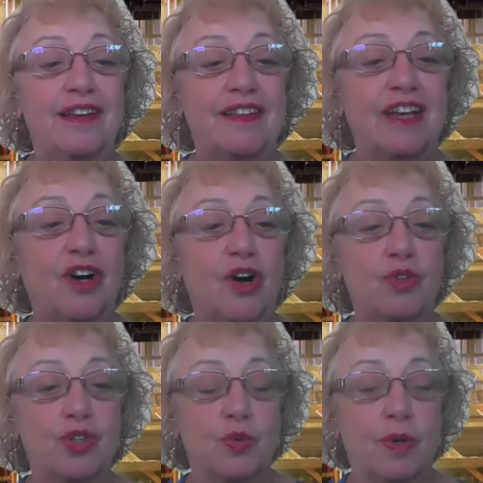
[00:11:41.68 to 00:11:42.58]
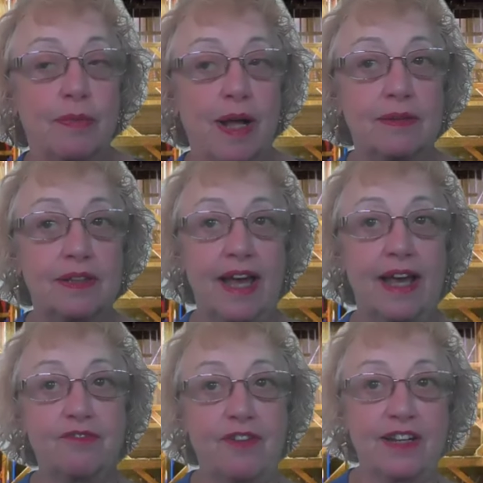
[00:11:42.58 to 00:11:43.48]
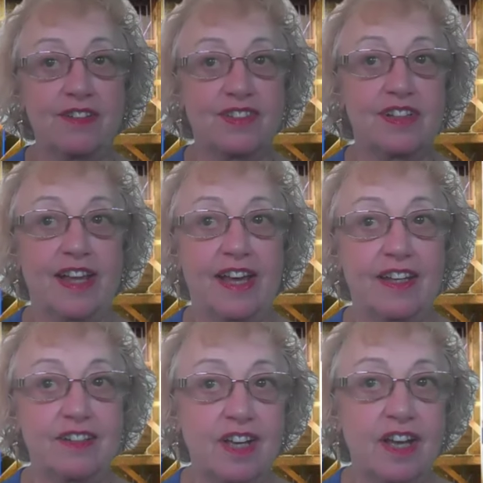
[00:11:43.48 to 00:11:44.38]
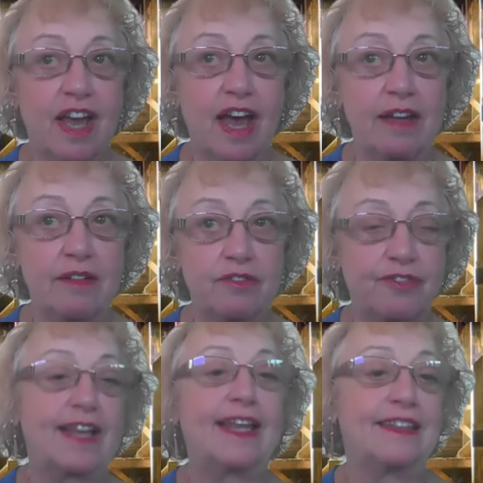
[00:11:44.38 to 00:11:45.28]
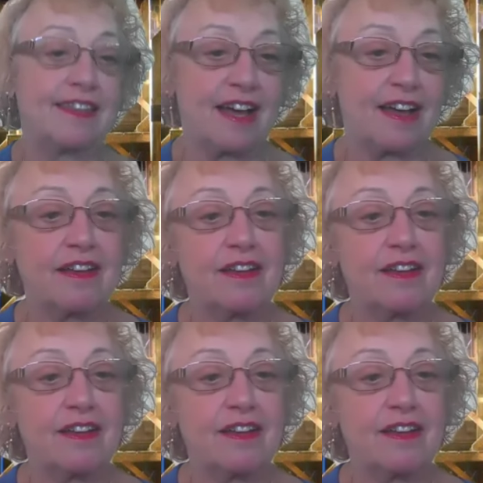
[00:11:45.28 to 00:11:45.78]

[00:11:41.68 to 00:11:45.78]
they go to a land, a fantasy land, and Felita,